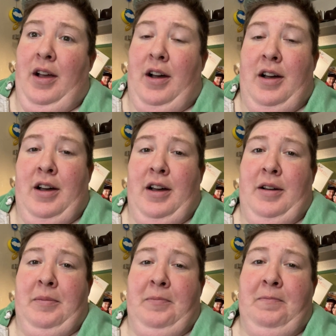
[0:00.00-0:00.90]

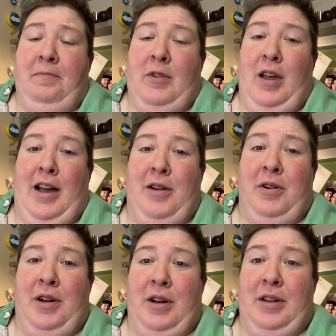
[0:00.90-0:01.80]

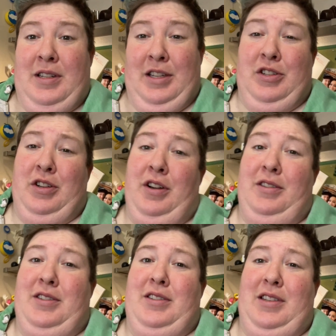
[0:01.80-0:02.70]
our
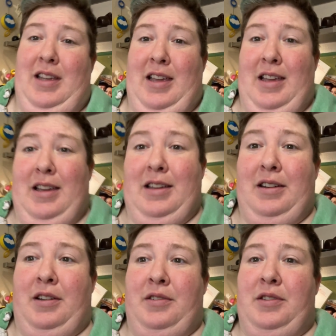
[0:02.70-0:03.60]
t-shirts
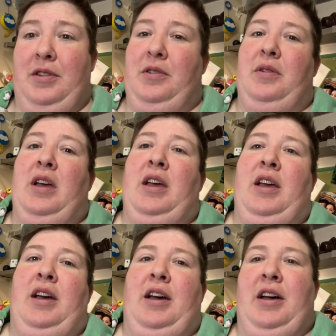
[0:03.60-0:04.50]
and also
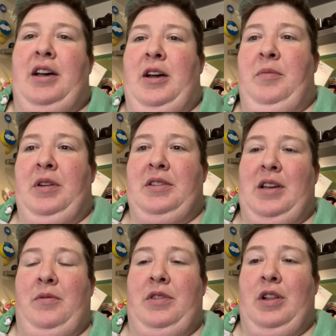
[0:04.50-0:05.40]
helping us
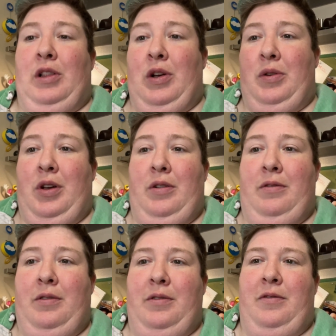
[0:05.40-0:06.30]
out with the
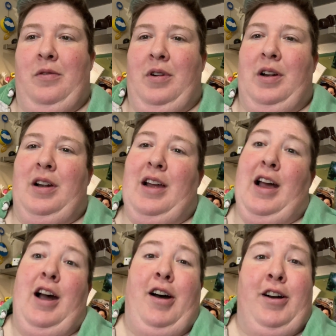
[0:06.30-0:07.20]
logo for
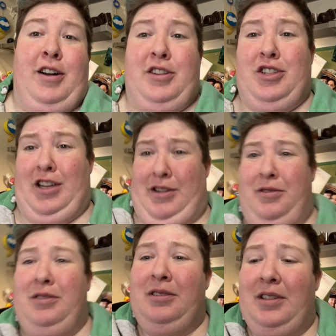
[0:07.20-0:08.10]
our
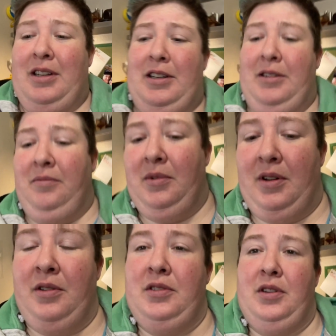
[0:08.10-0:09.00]
channel.
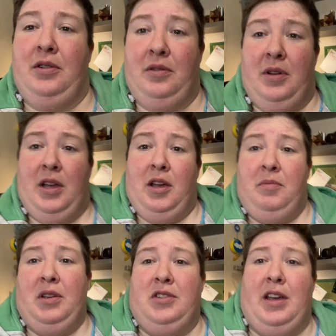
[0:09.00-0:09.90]
Also,
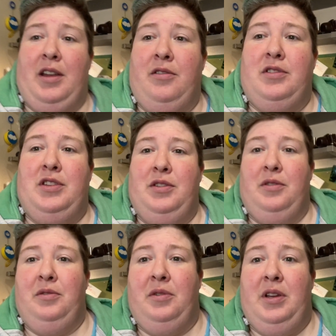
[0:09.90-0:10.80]
big shout out
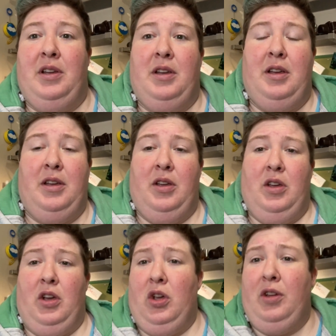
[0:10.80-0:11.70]
to
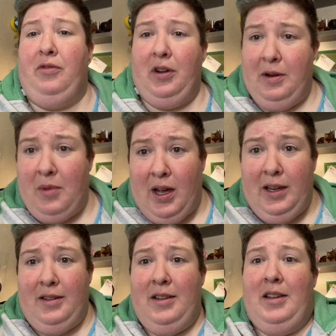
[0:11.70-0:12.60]
a good friend of
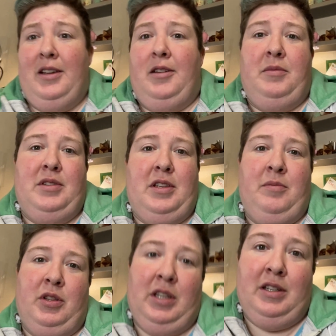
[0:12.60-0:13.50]
mine, Miss
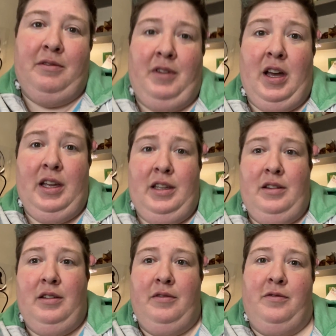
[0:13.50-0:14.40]
Emily
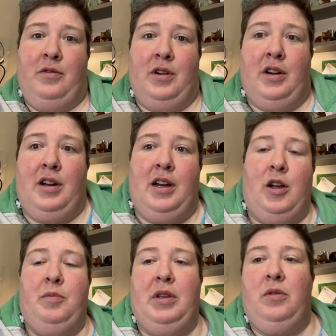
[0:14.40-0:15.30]
Devine, for
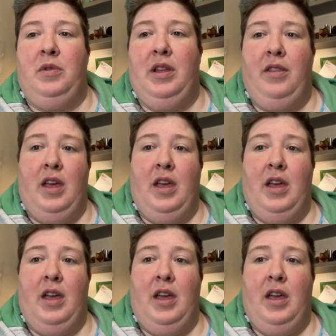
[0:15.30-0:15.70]
helping with